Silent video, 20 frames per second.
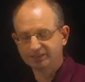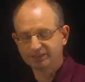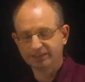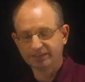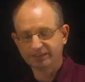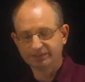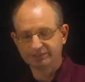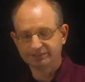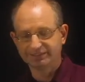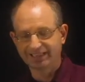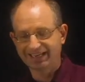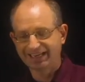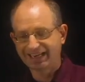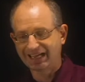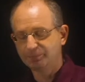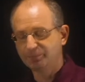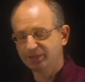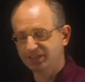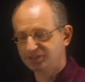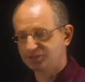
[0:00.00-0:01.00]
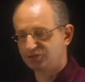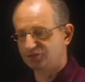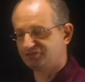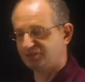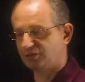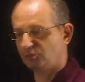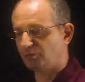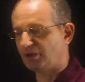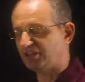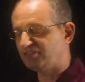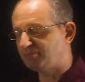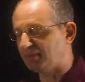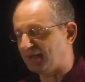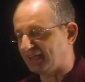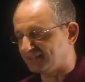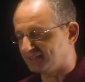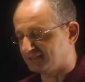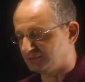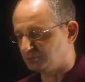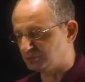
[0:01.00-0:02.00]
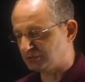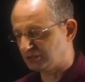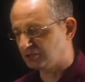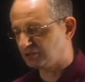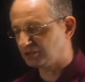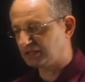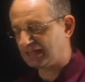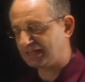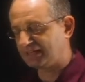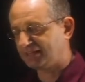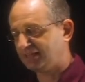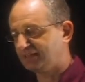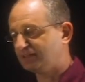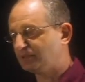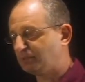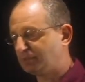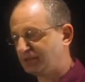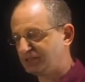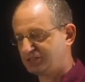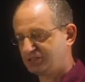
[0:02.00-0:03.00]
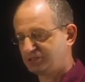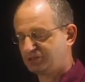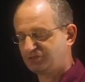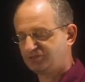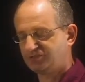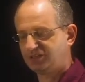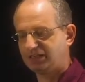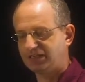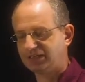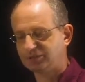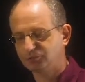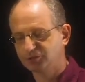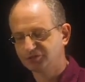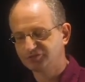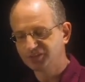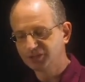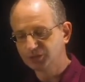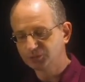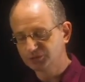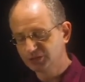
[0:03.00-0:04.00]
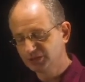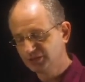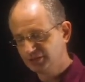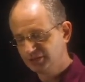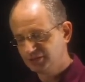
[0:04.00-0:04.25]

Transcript: the dynamics of our wave packet would look like in the presence of an electric field.